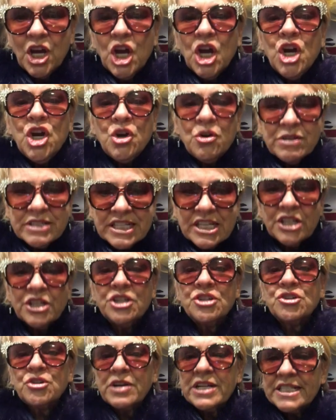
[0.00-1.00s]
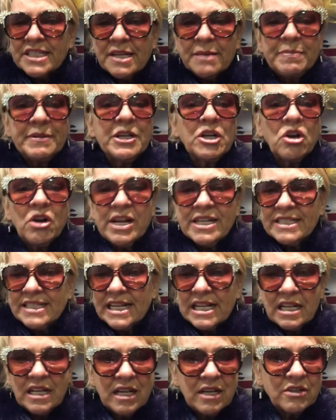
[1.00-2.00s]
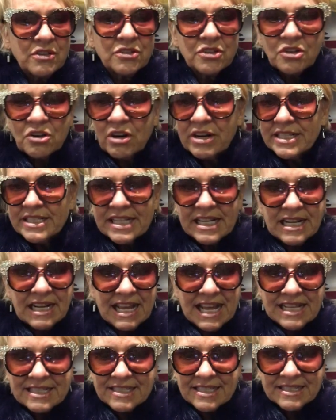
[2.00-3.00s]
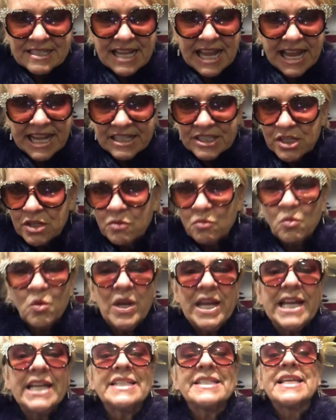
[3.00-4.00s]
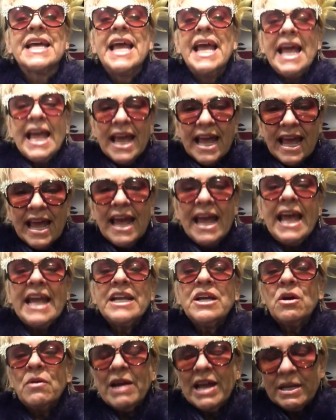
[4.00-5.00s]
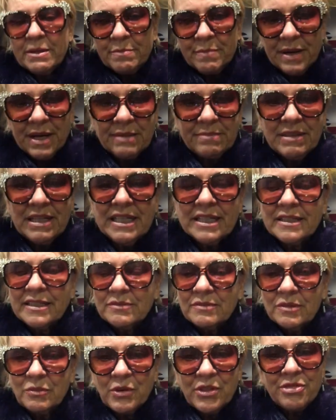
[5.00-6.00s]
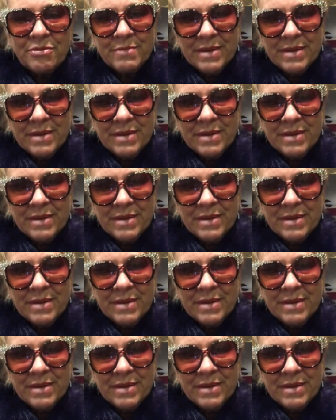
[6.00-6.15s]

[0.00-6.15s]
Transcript: Who is going to dress up in crazy clothes, crazy glasses, hats, and wigs and go out in public with